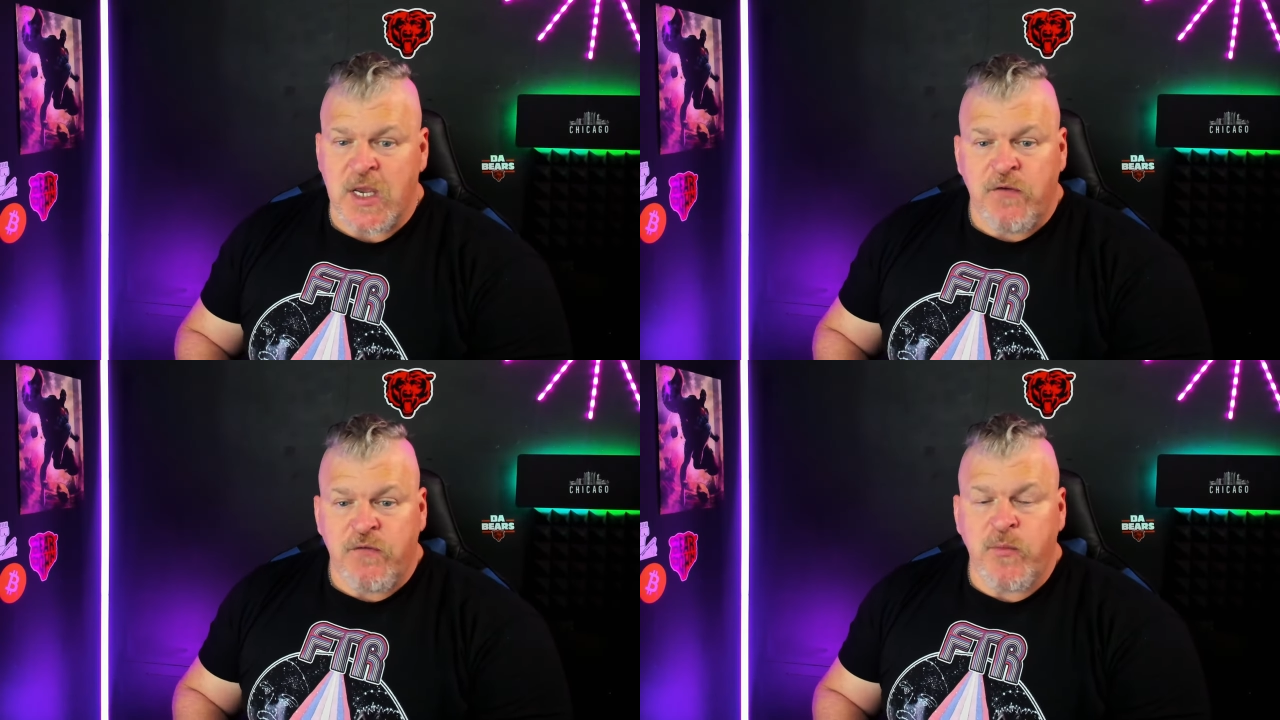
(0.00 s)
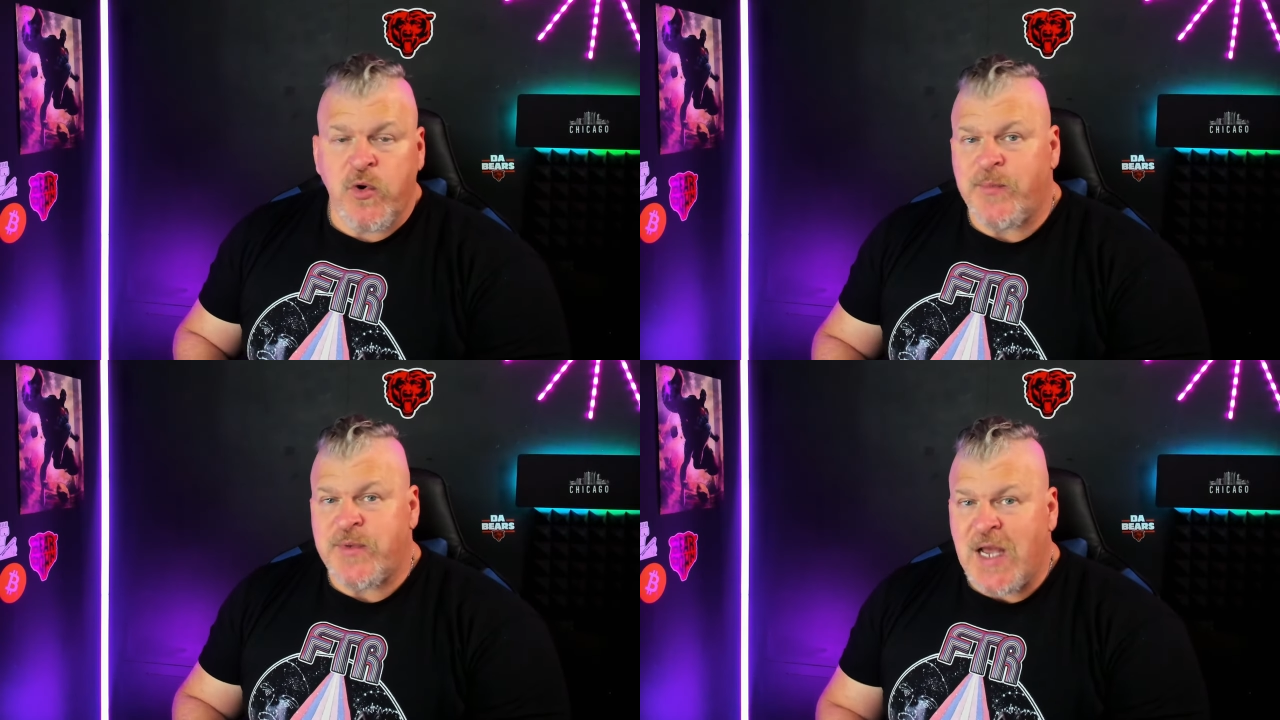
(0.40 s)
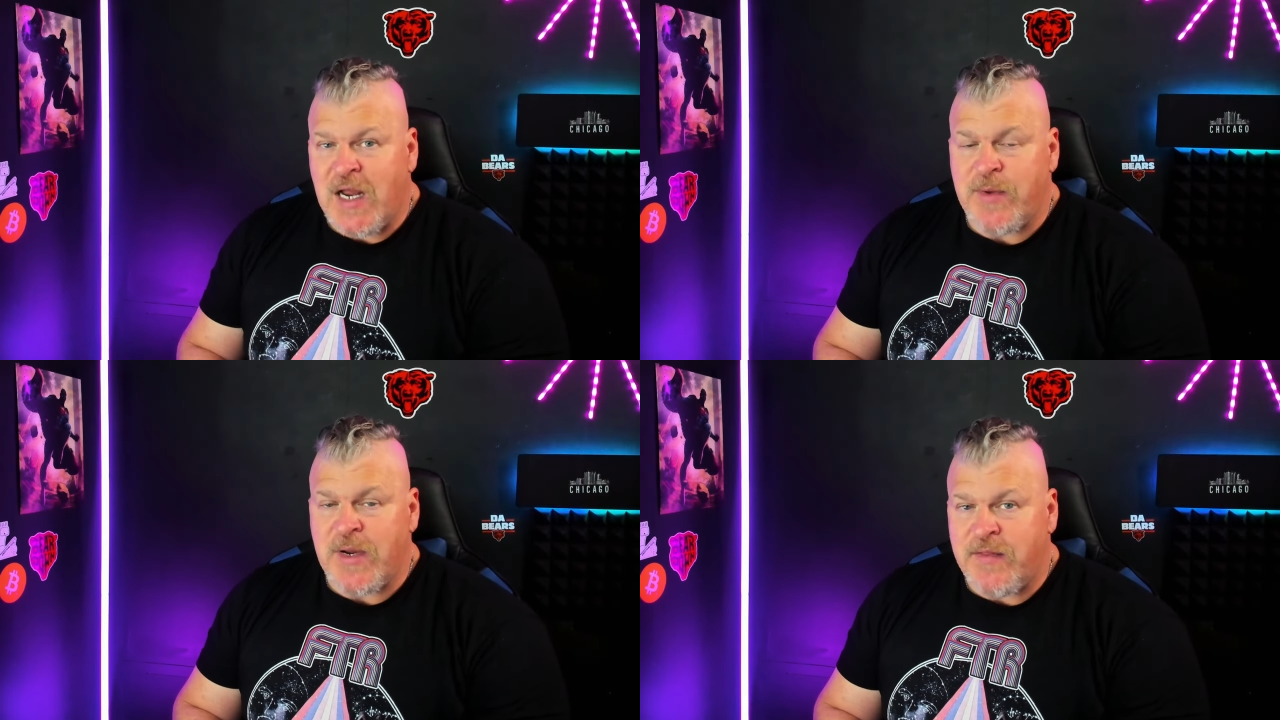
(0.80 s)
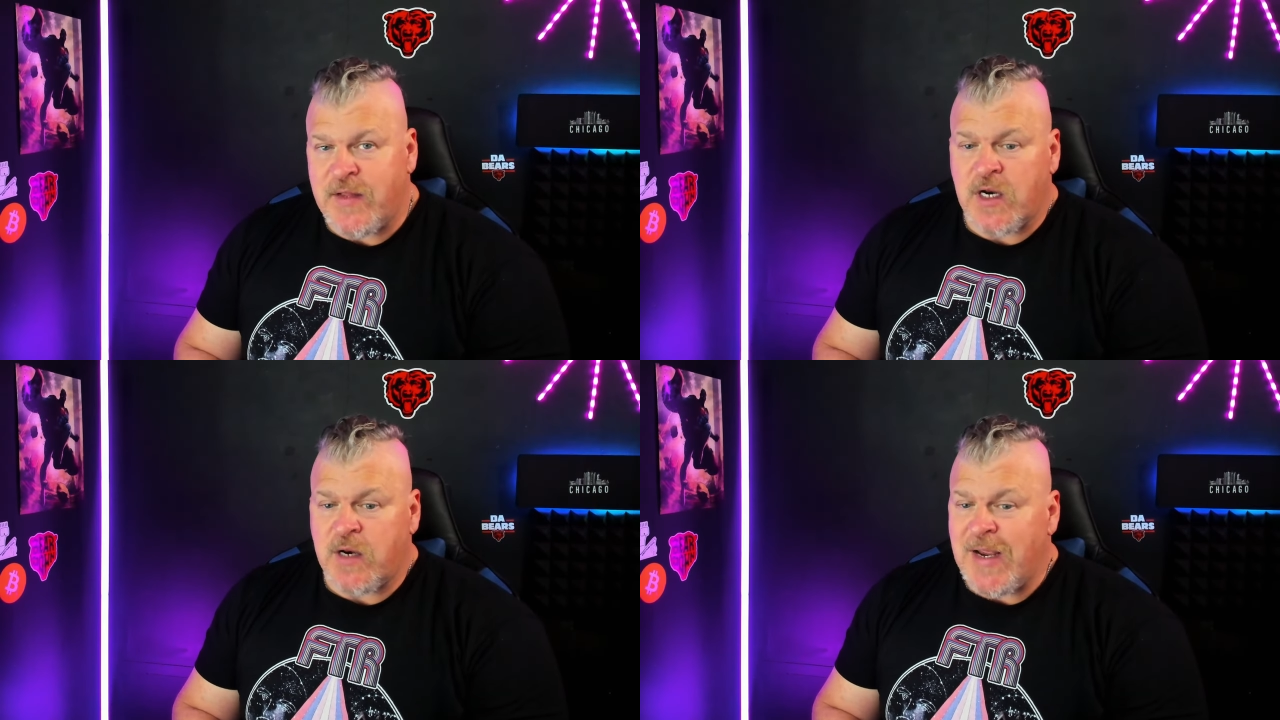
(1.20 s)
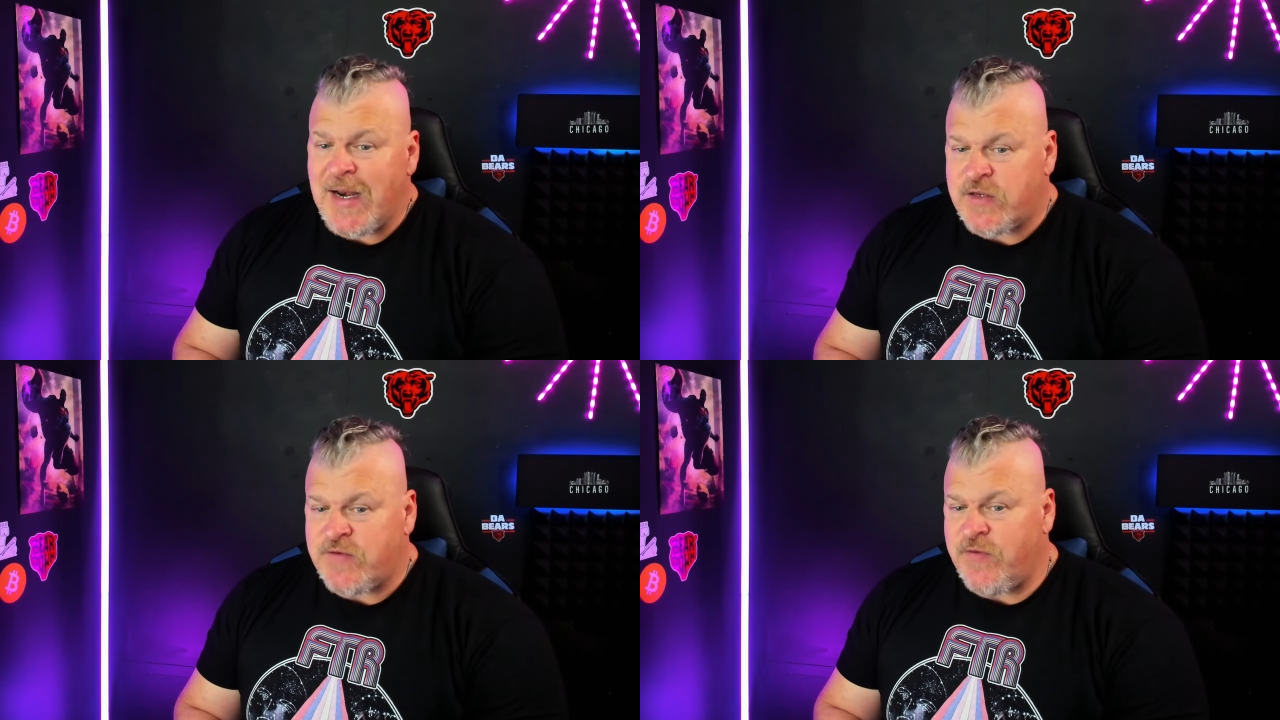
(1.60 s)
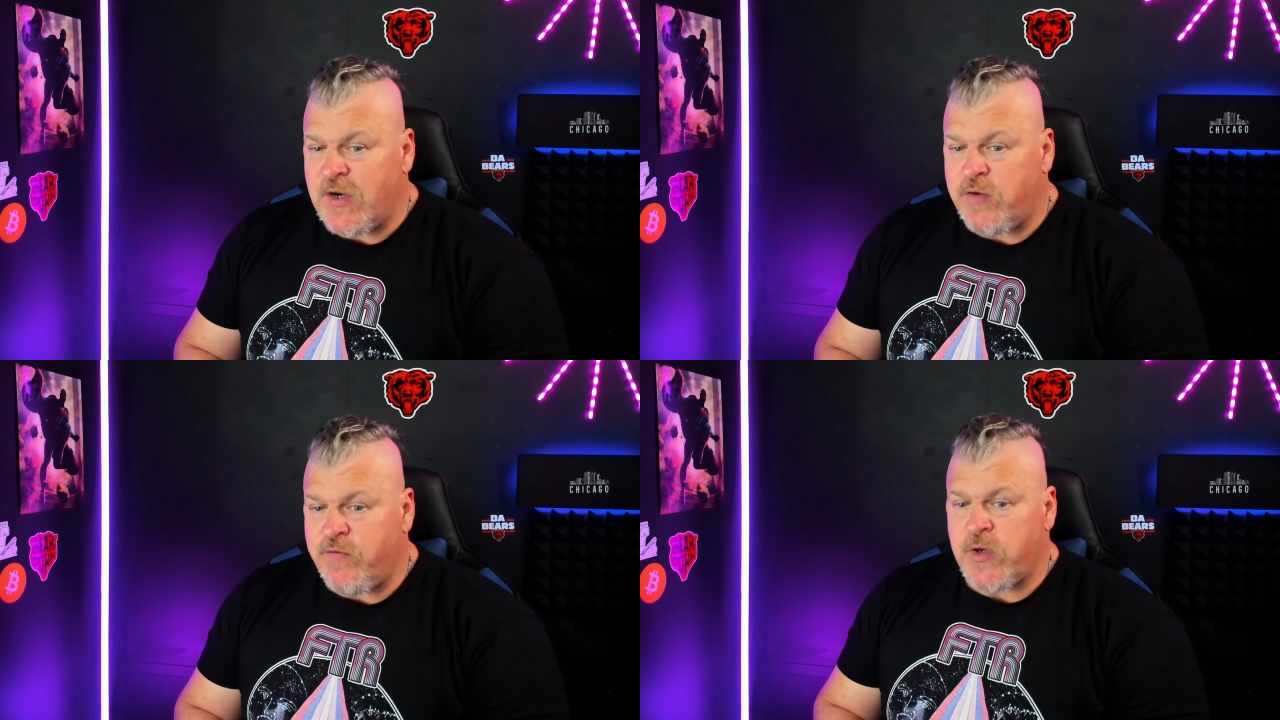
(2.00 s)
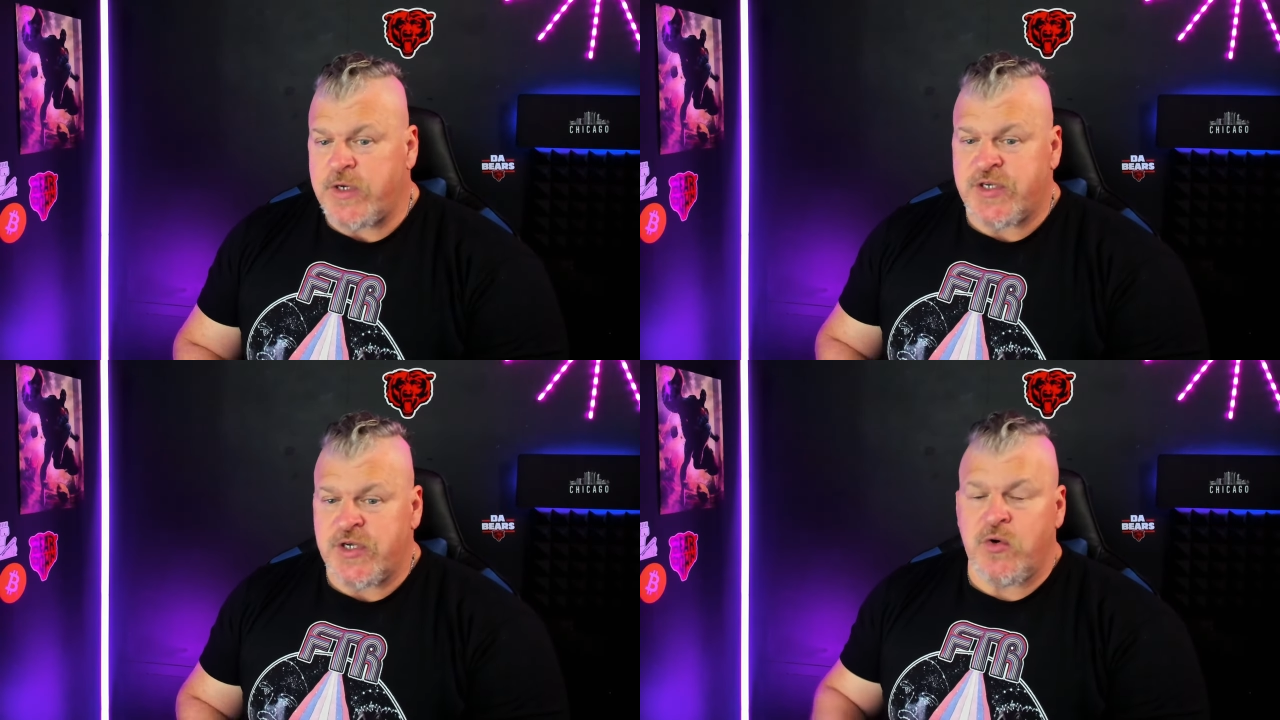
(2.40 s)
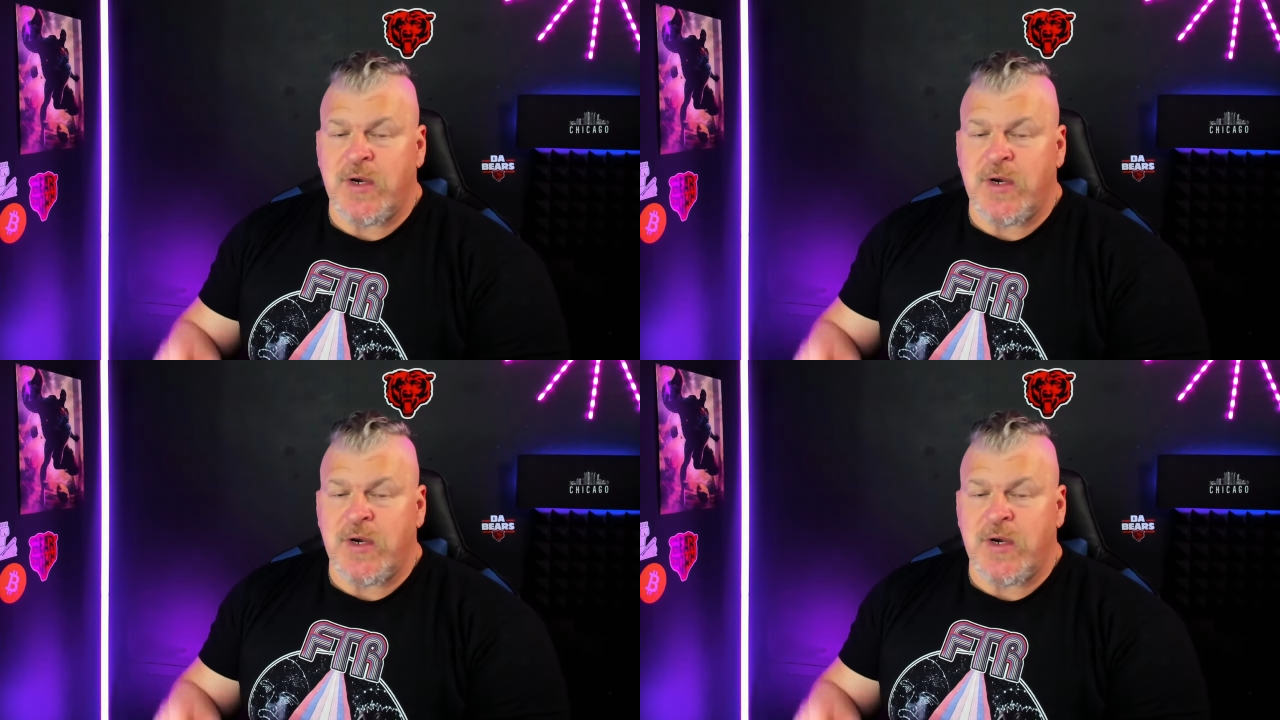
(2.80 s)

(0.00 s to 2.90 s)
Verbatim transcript: from Cryptonomy that's going to be announced very, very soon.